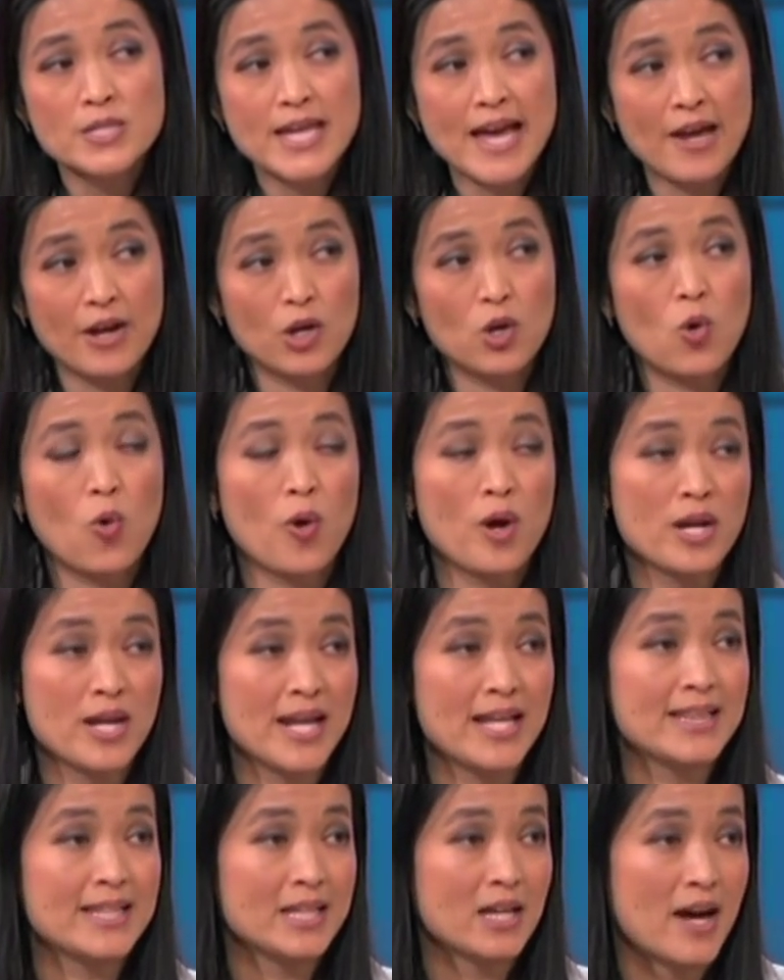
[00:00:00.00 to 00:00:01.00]
how to
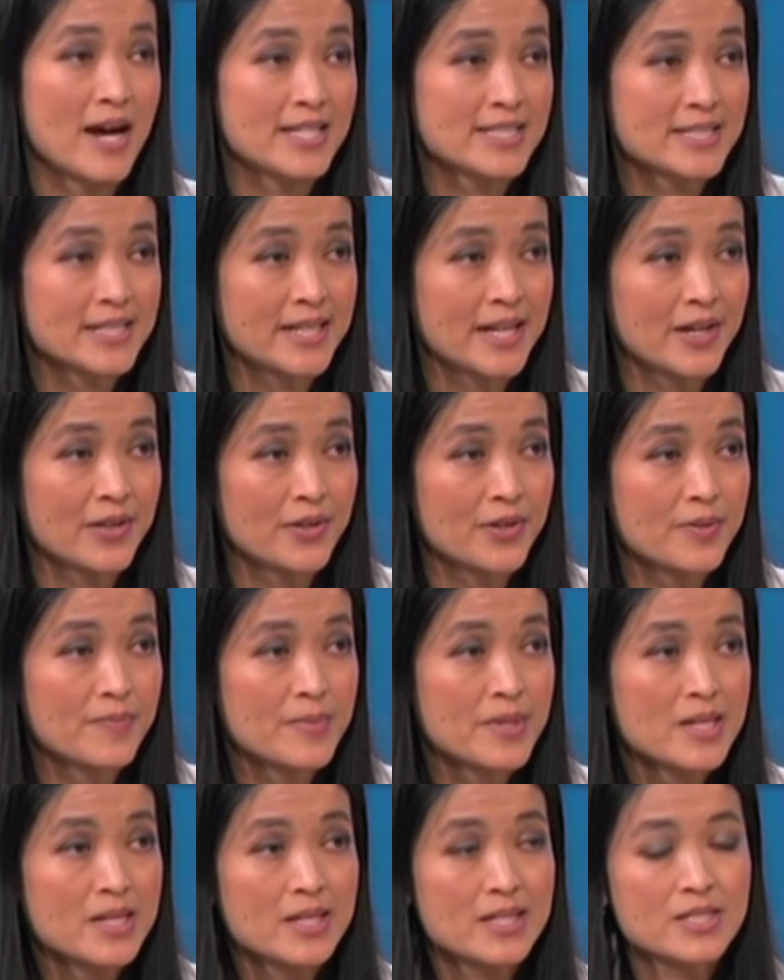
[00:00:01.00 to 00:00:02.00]
coordinate the eyes together.
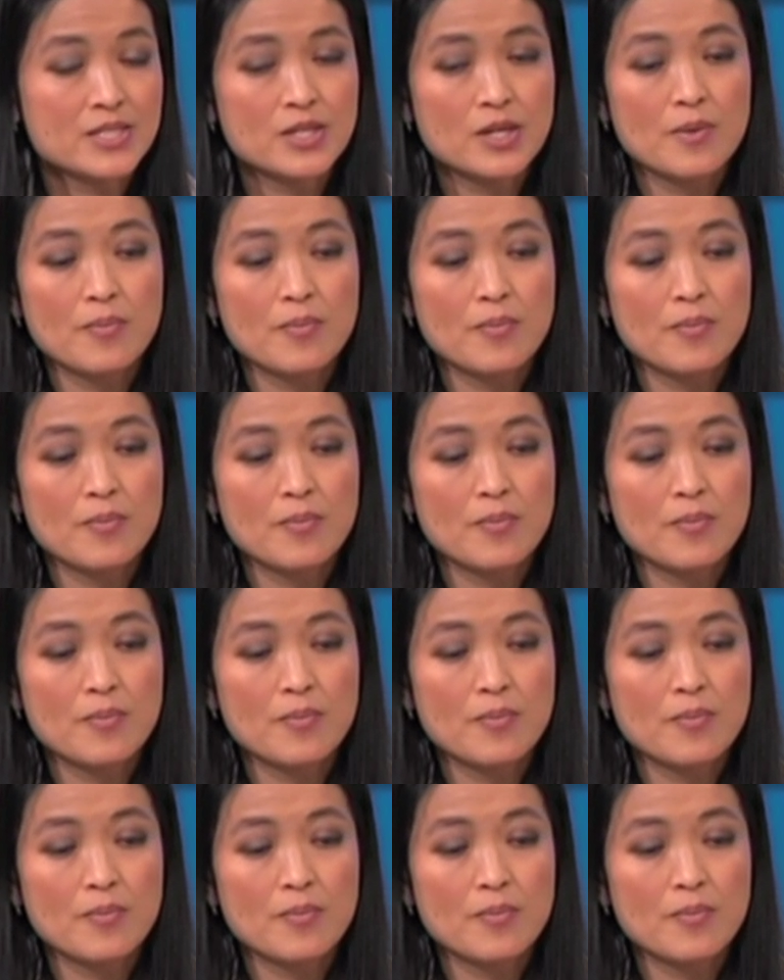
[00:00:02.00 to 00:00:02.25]
Because